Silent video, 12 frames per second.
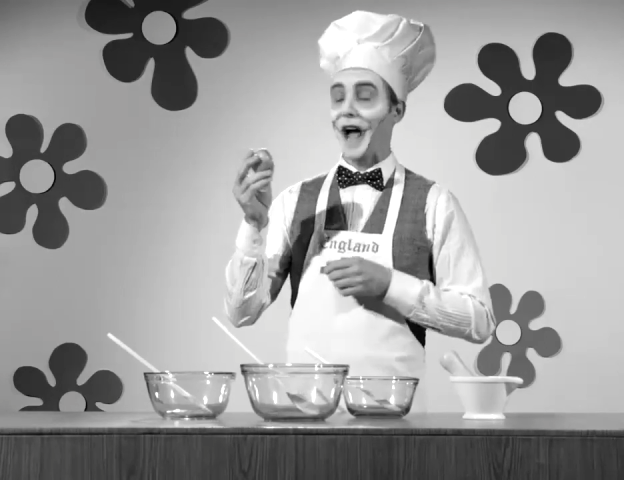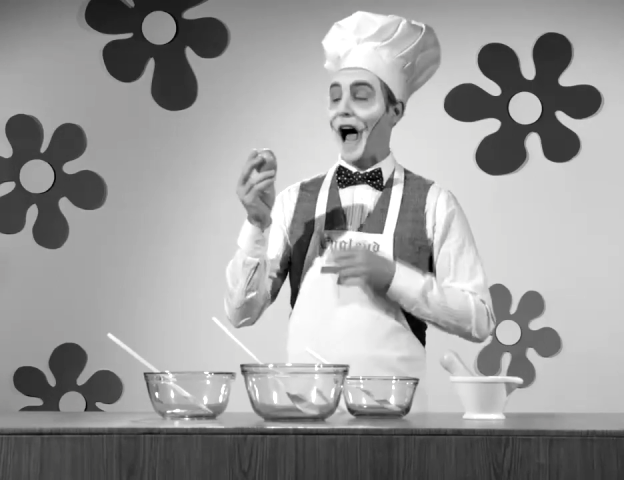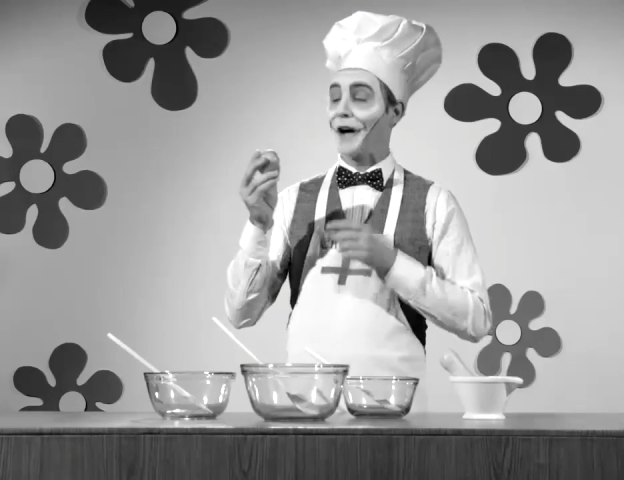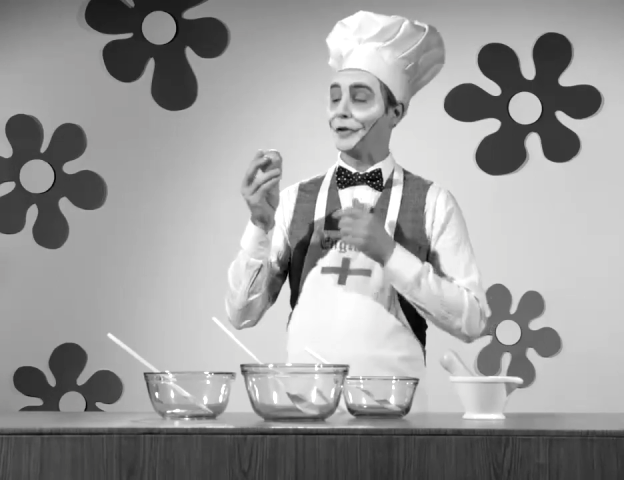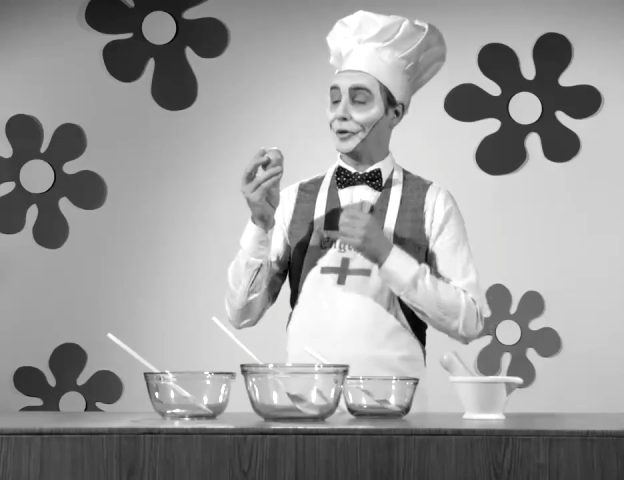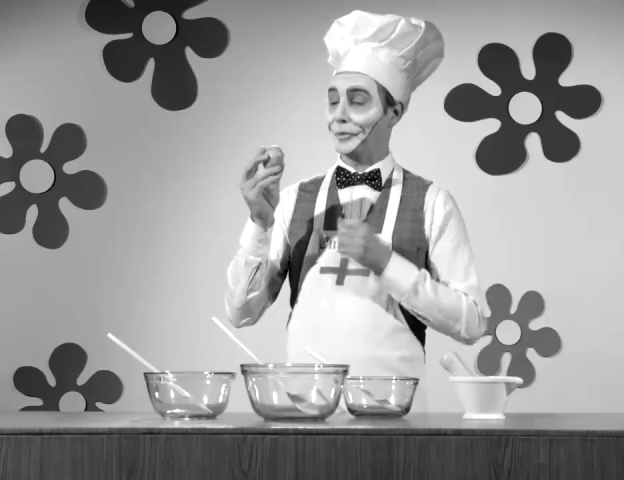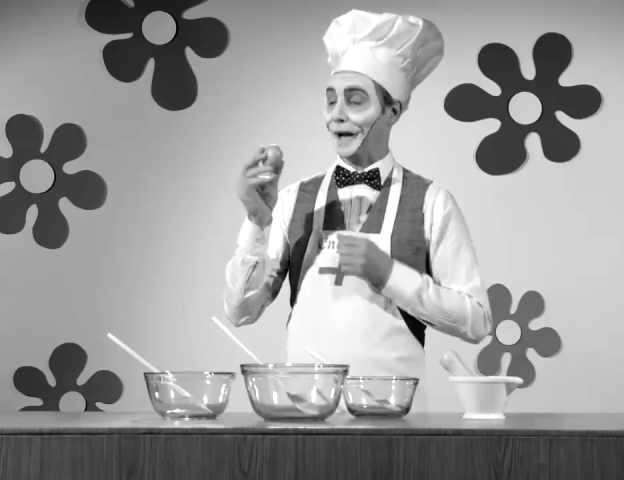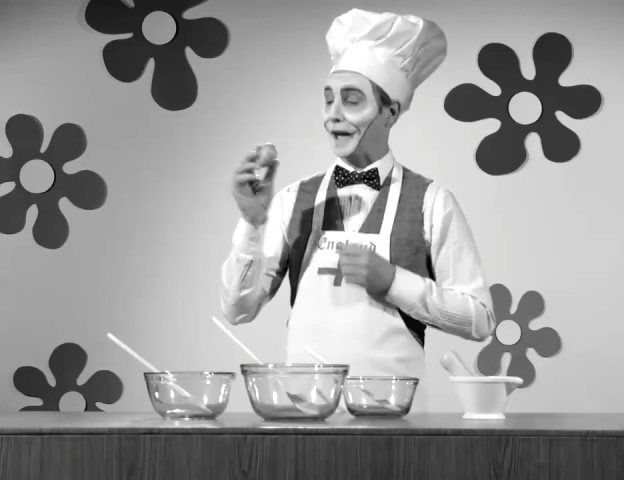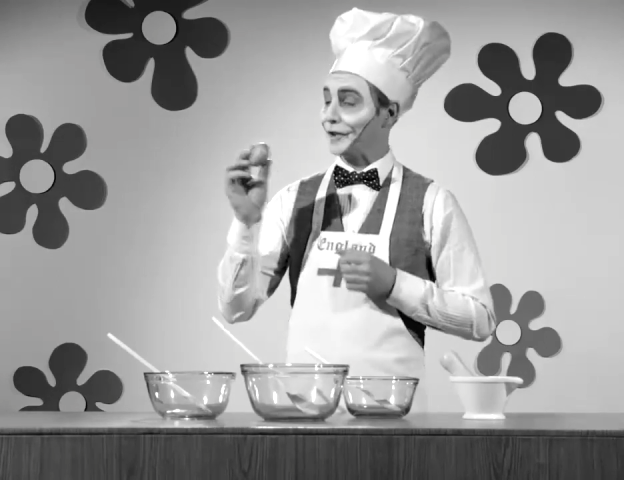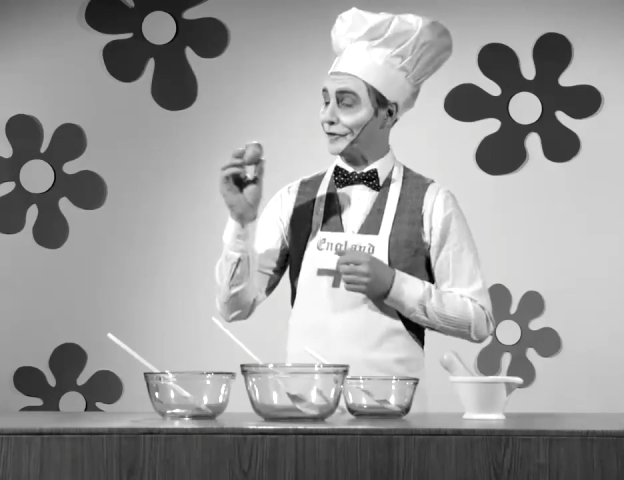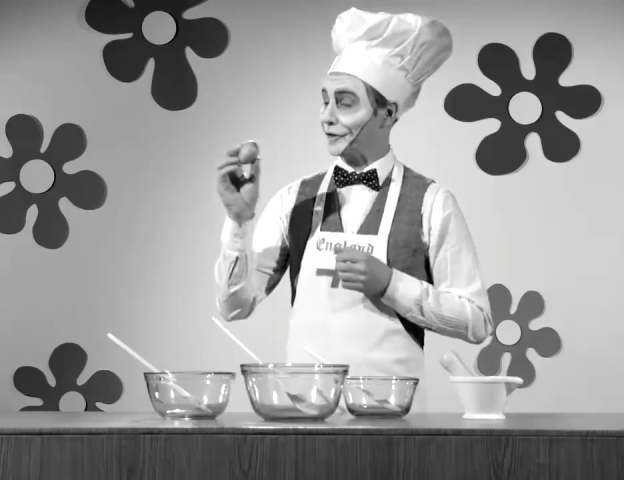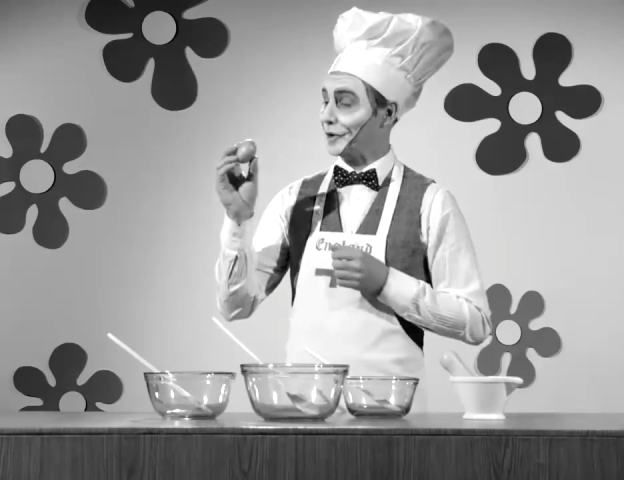I've got
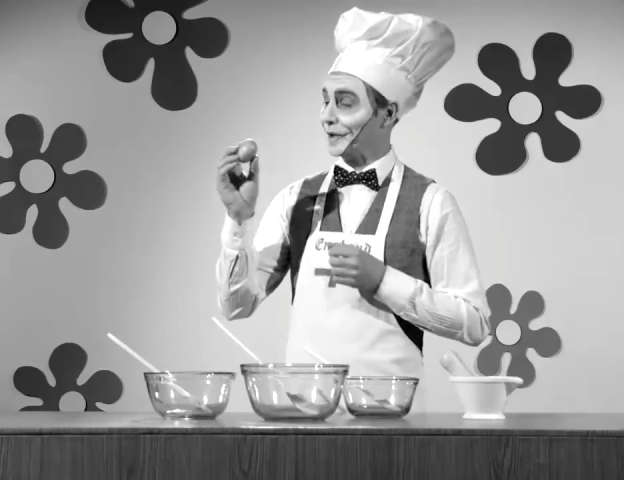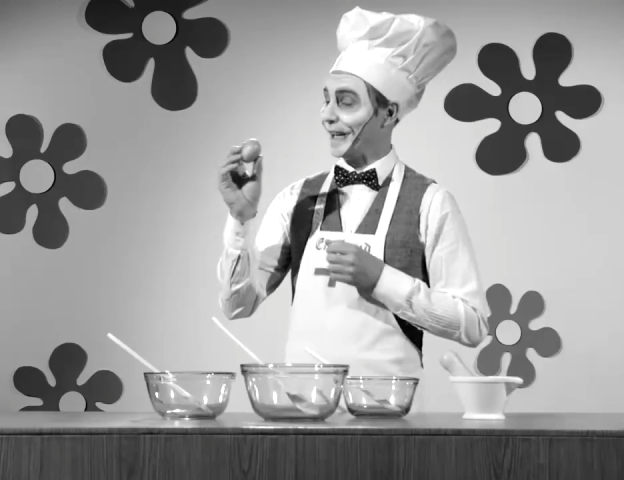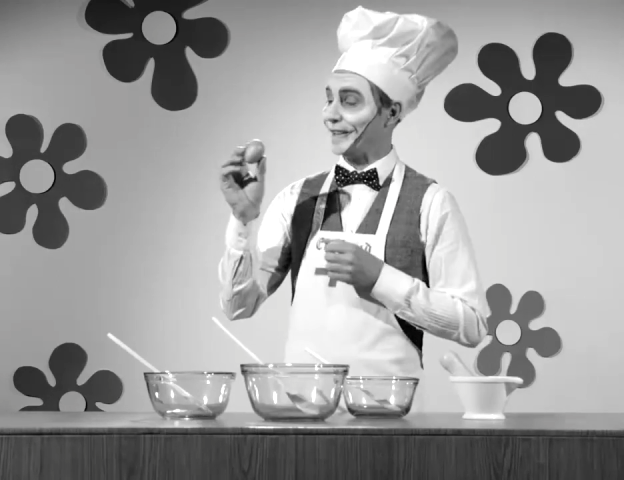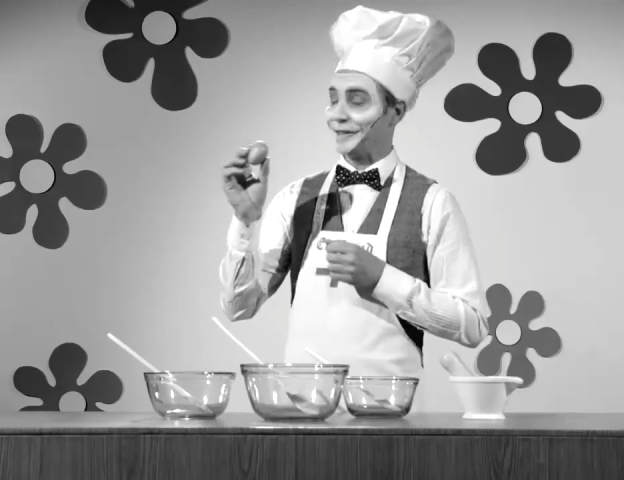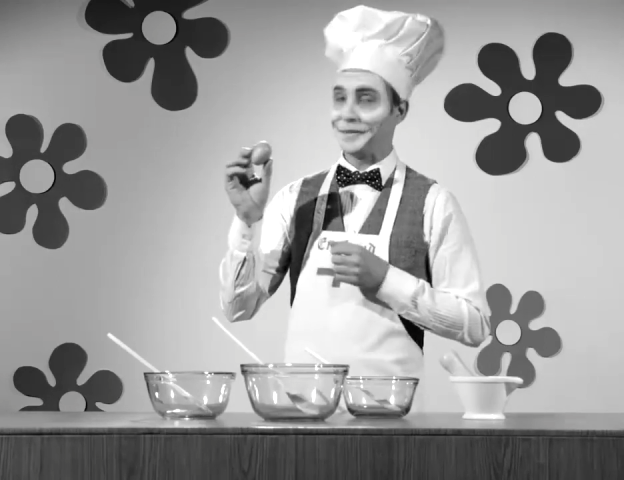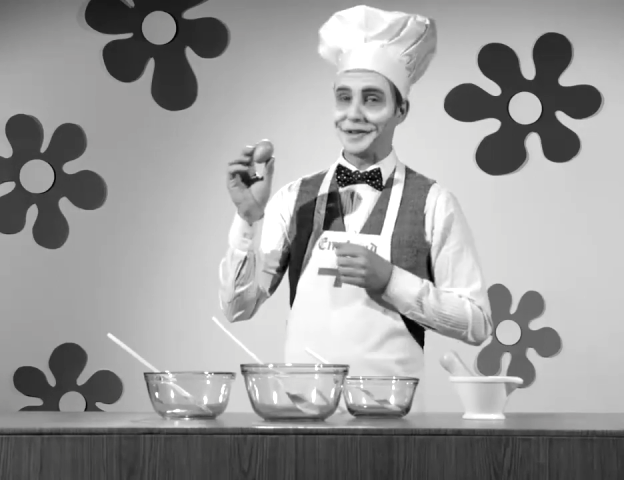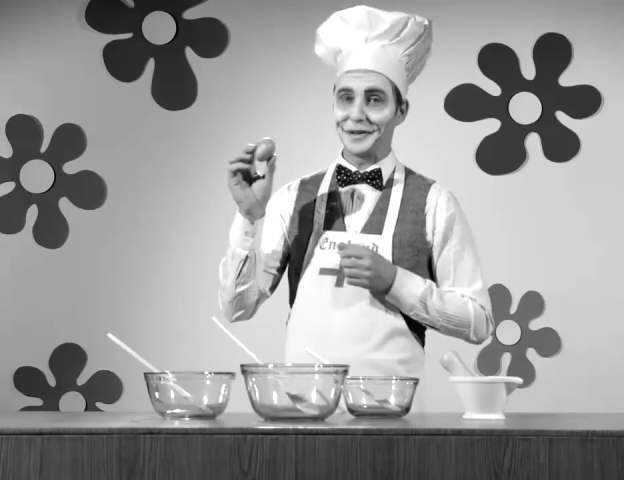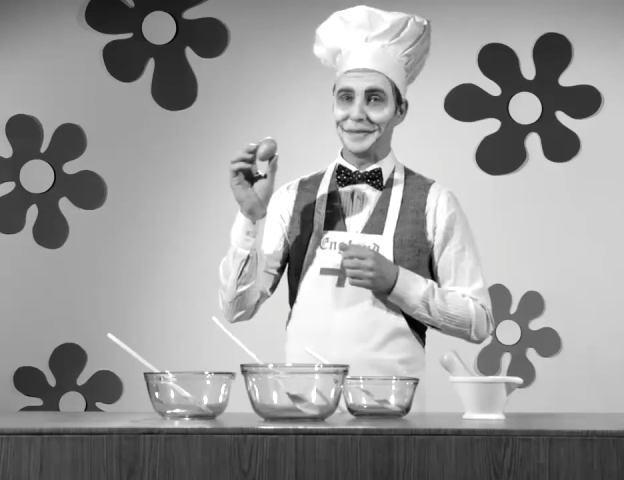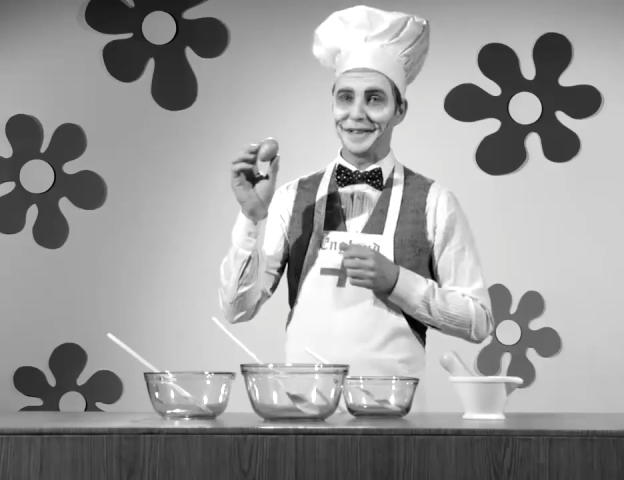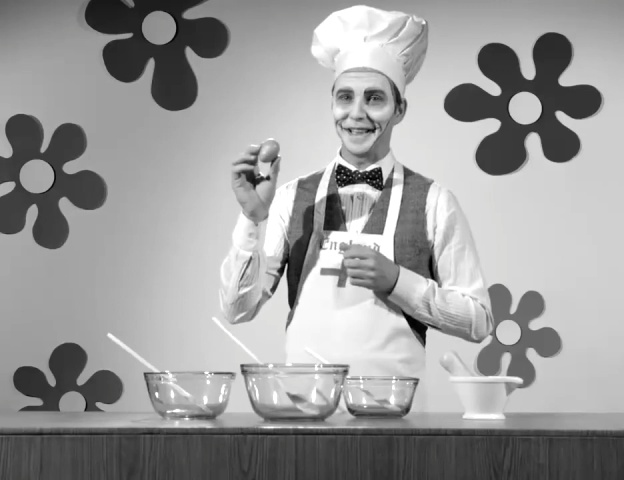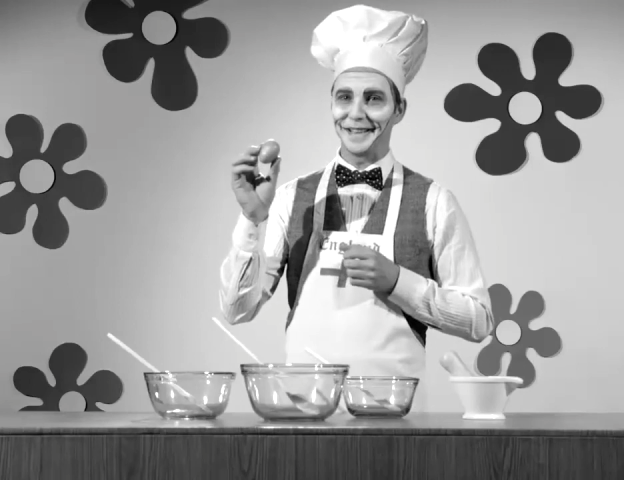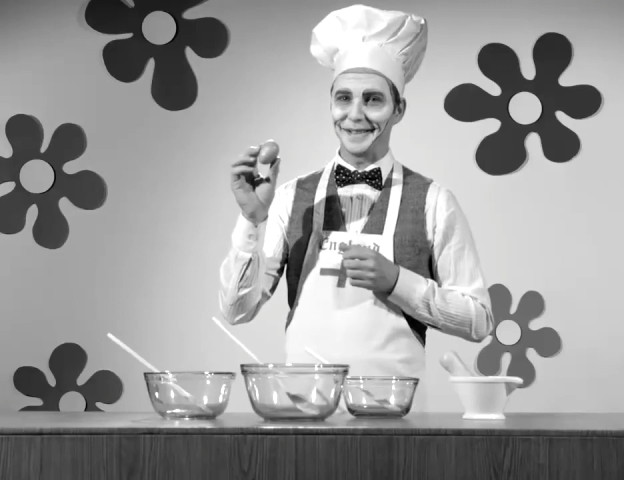plans to you later, Mr.
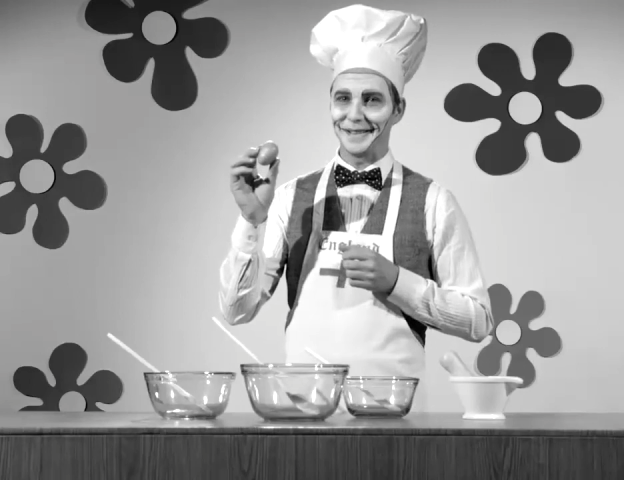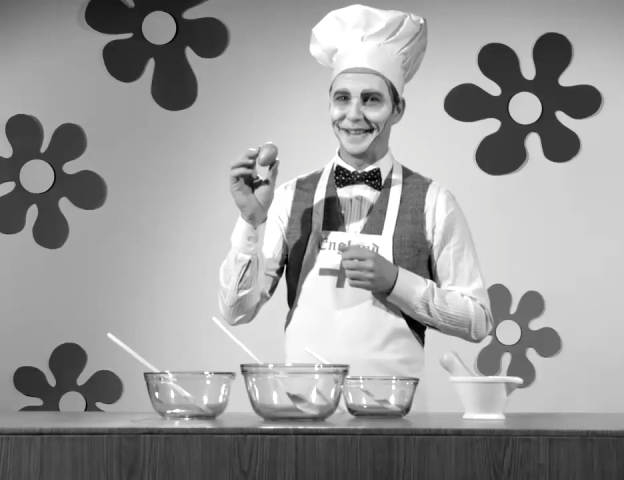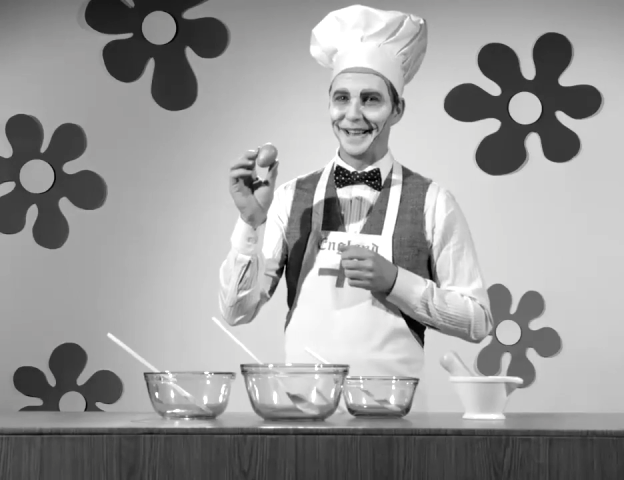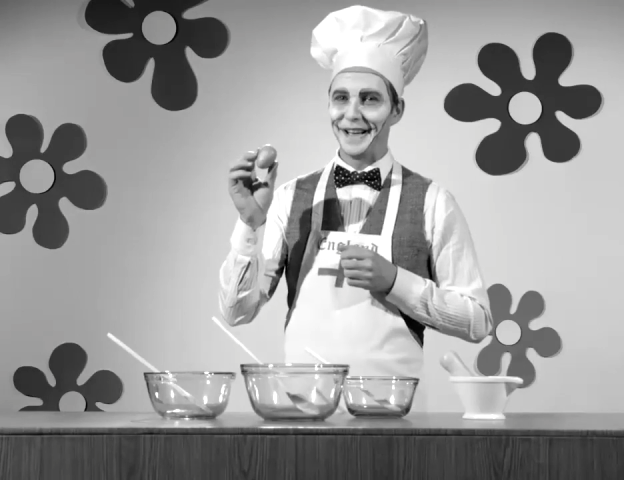Potato.